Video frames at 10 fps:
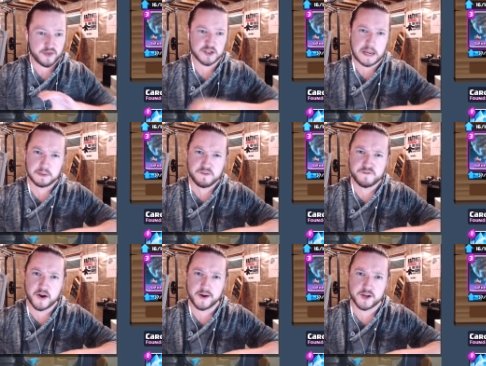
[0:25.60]
There's a couple
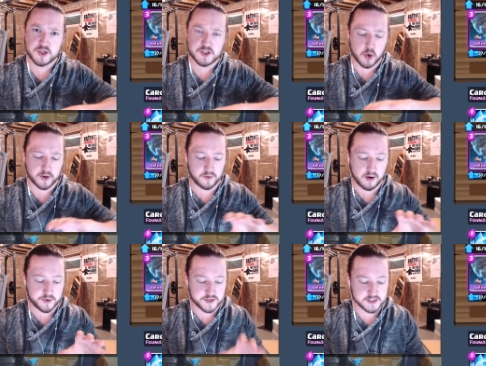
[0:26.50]
different variations going
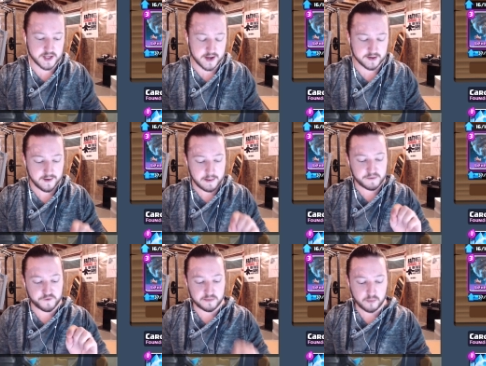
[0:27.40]
around with this deck,
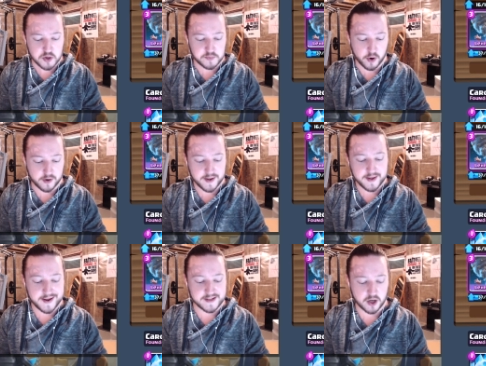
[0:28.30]
but for the most part,
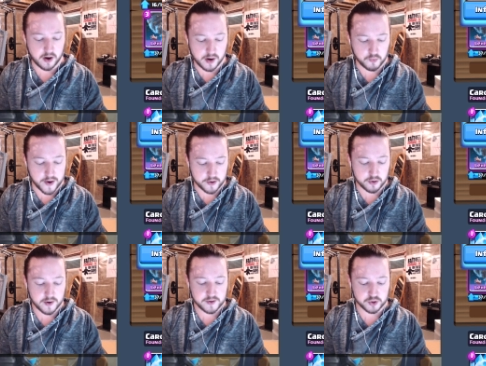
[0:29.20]
it's Hog
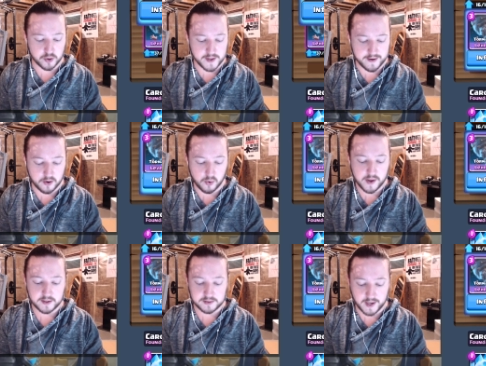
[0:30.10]
Rider, Tornado,
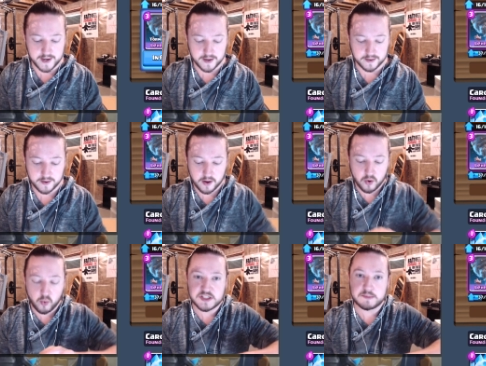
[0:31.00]
Lightning,
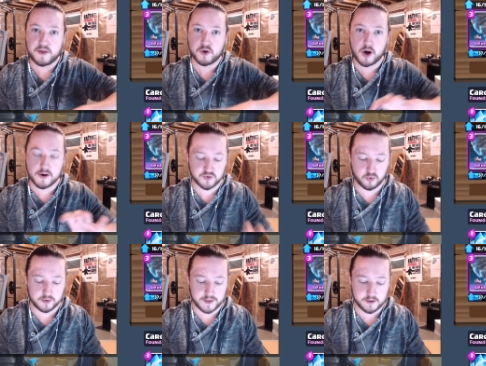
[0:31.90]
with some other cards
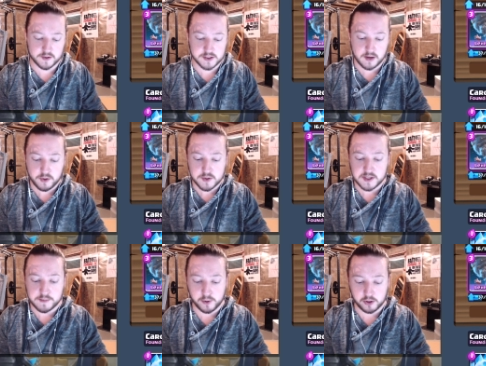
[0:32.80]
thrown in there. Some use
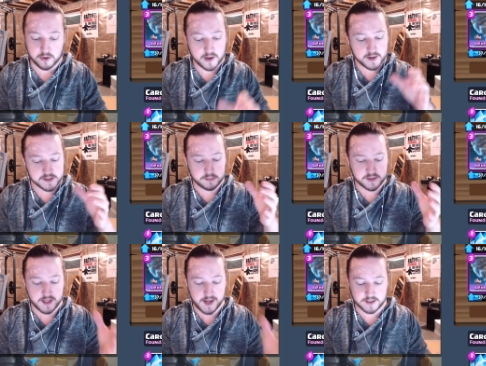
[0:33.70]
the Bowler, some
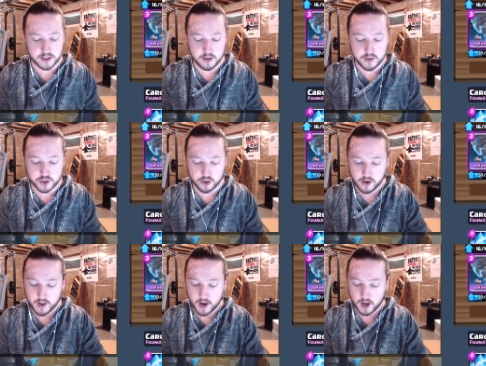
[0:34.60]
use the
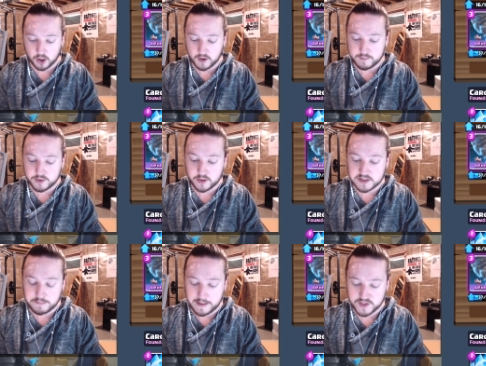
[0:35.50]
Executioner, a lot of them do use
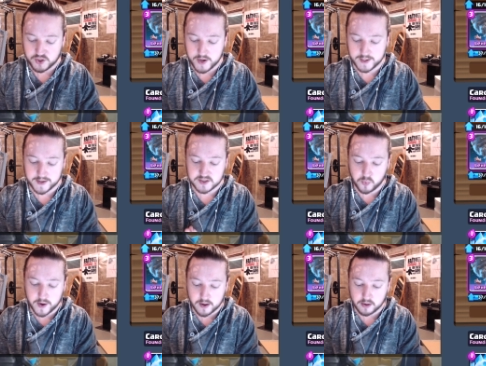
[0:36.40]
the Baby Dragon as
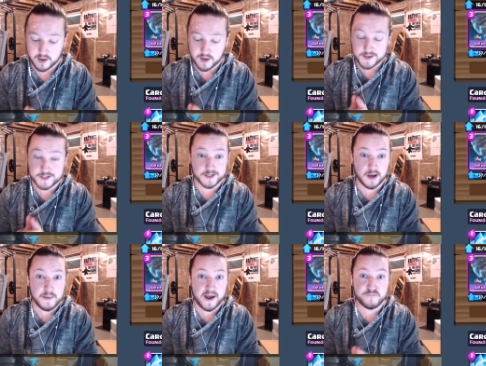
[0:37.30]
well.
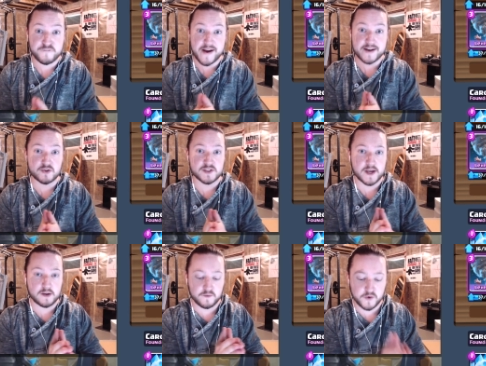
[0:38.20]
Some have faster
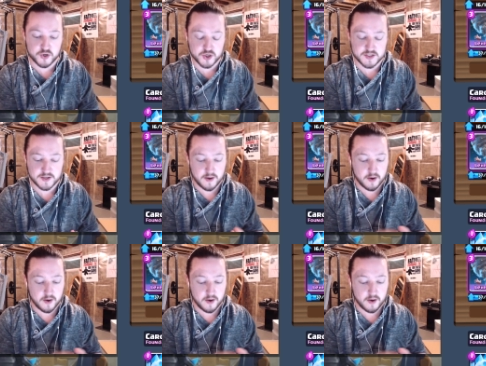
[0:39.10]
cycle versions